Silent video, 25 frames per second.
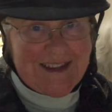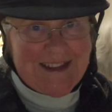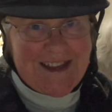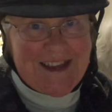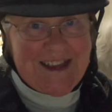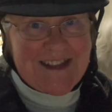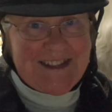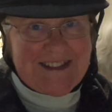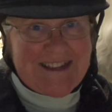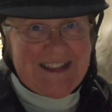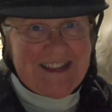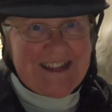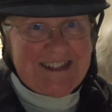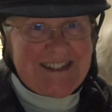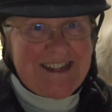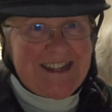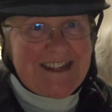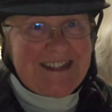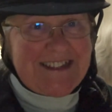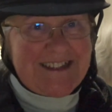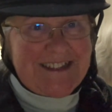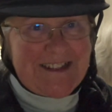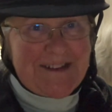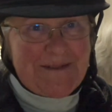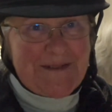us, they
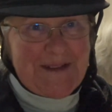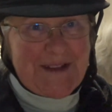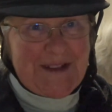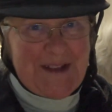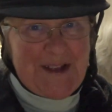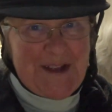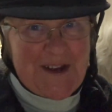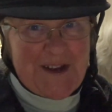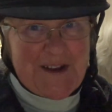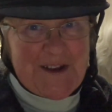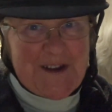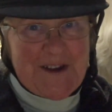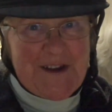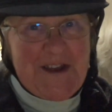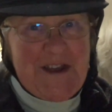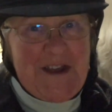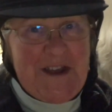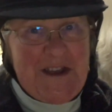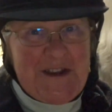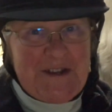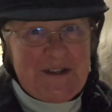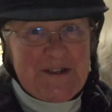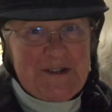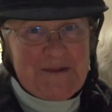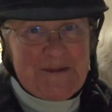take a little bit longer
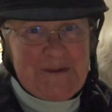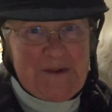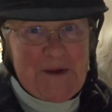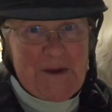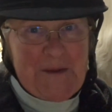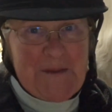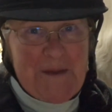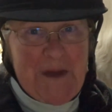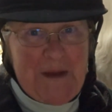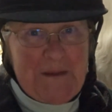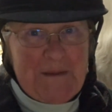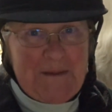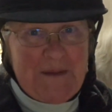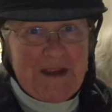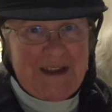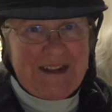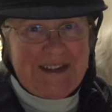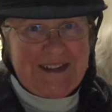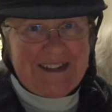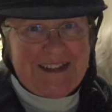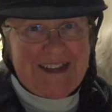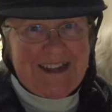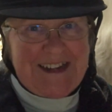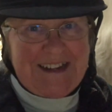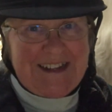to warm up and
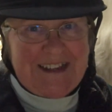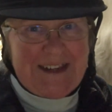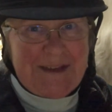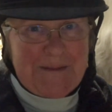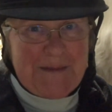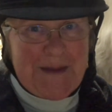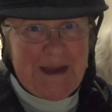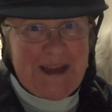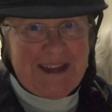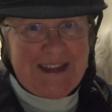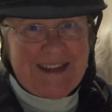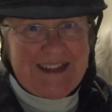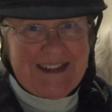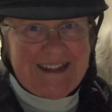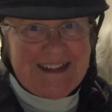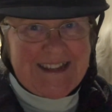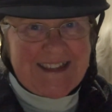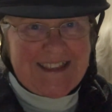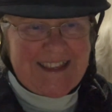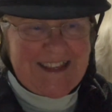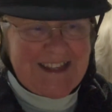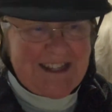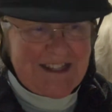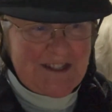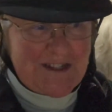to kind of get back into
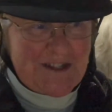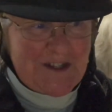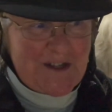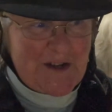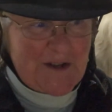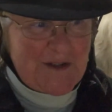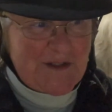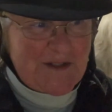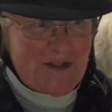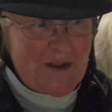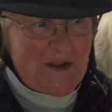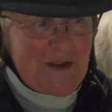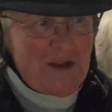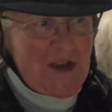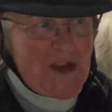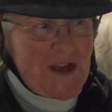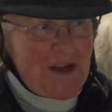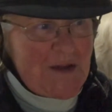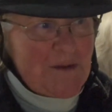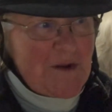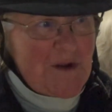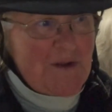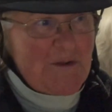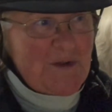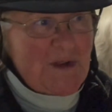things, So
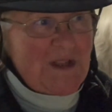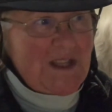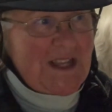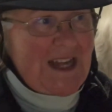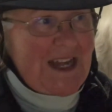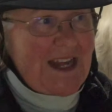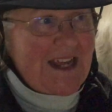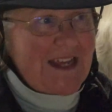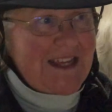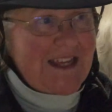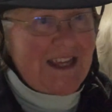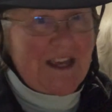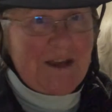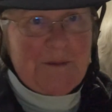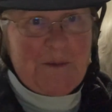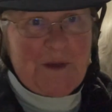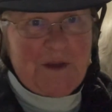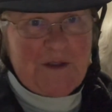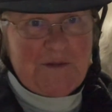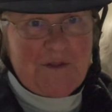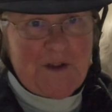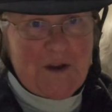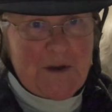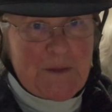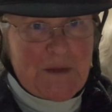we're really lucky at my
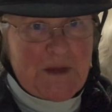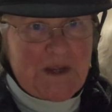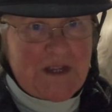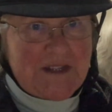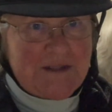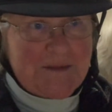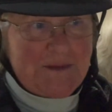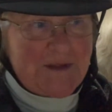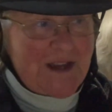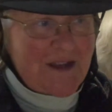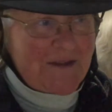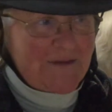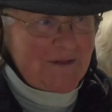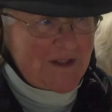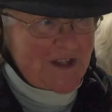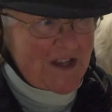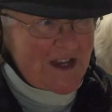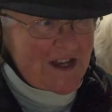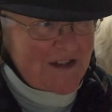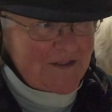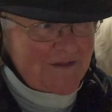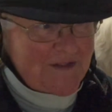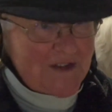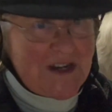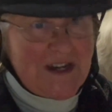farm because we have a
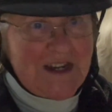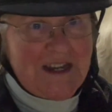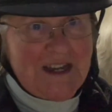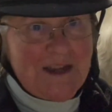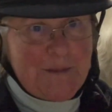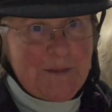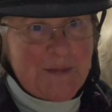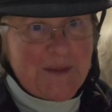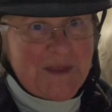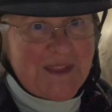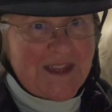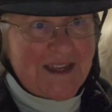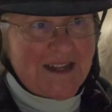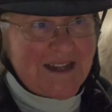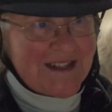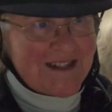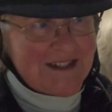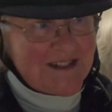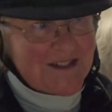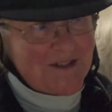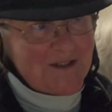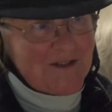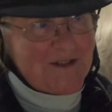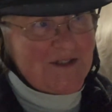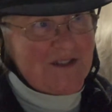lot of very empathetic
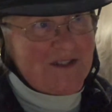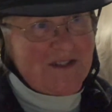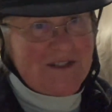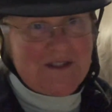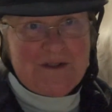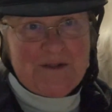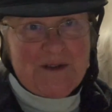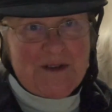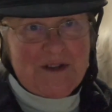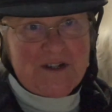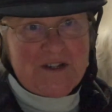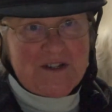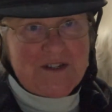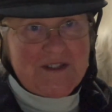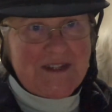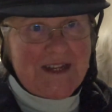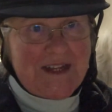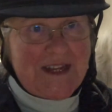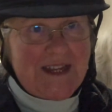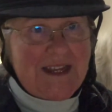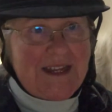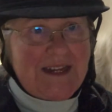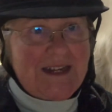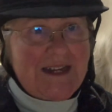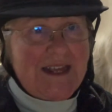students who
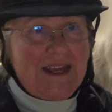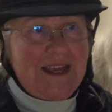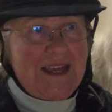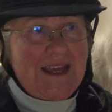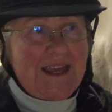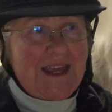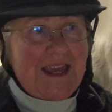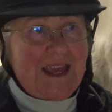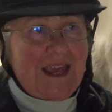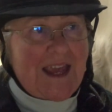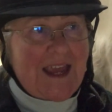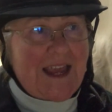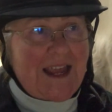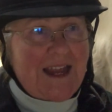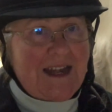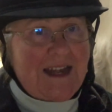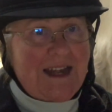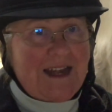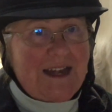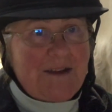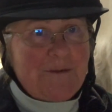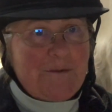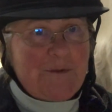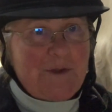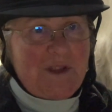understand
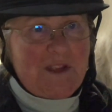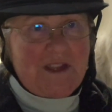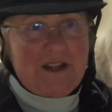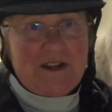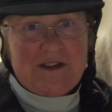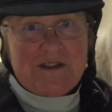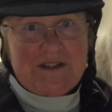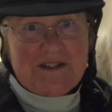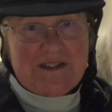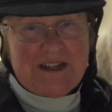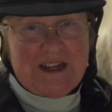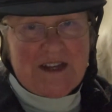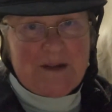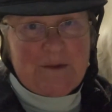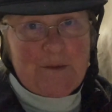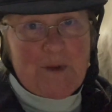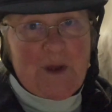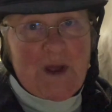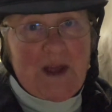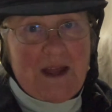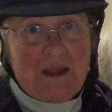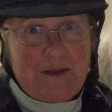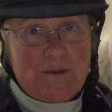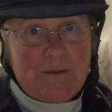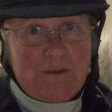and will understand
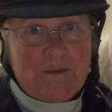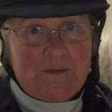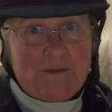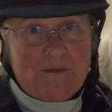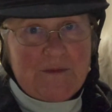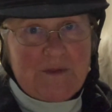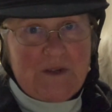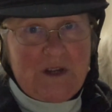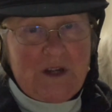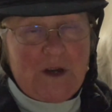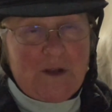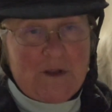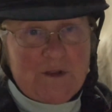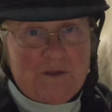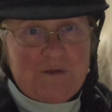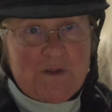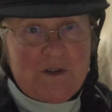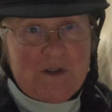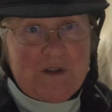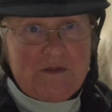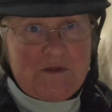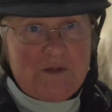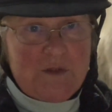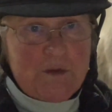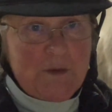why the
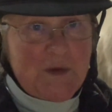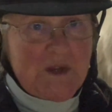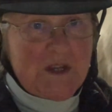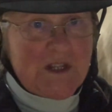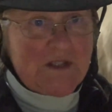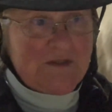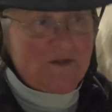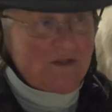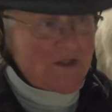first few weeks for